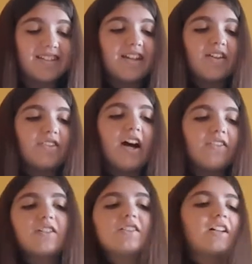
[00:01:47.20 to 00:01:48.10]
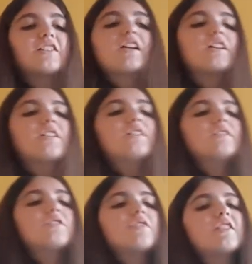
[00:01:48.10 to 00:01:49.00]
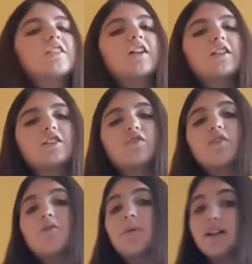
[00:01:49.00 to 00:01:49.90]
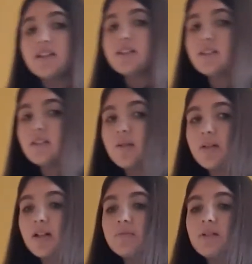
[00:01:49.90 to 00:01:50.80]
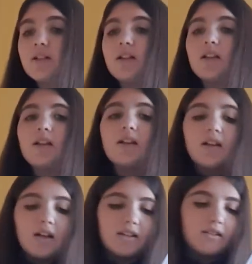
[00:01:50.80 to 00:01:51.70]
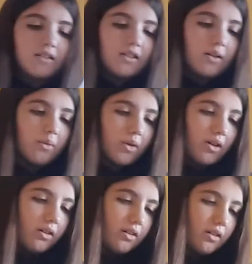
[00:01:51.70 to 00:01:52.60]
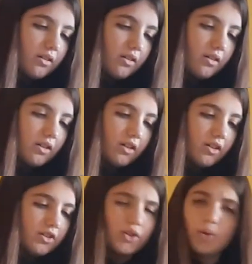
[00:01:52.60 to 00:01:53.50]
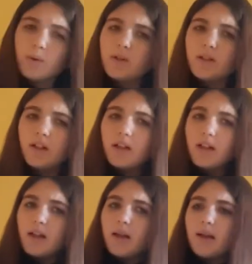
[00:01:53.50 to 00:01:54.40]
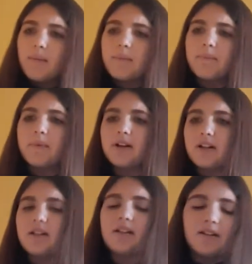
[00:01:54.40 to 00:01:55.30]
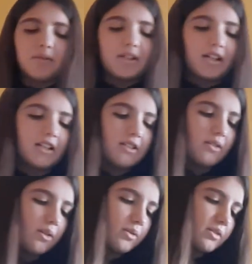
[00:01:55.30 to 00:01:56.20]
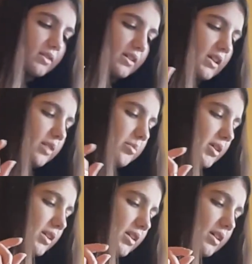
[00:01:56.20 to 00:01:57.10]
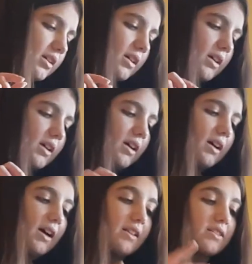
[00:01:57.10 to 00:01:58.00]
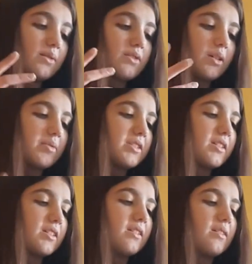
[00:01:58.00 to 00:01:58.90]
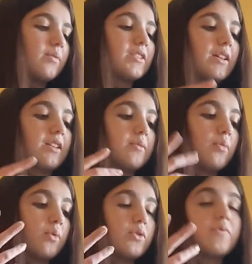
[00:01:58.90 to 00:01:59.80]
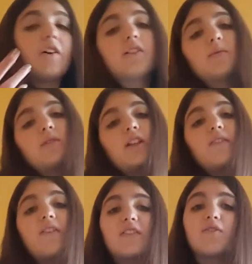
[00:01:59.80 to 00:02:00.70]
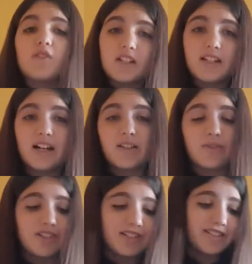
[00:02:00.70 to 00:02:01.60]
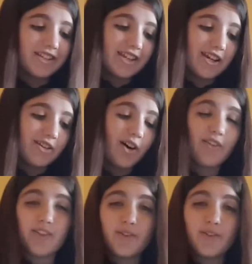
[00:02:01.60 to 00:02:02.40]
if you have a child king, it increases the chances of a rebellion coming up, and there were two, but I'm going to get into those in a bit. And so Somerset was at his most vulnerable in 1549, which is the year of the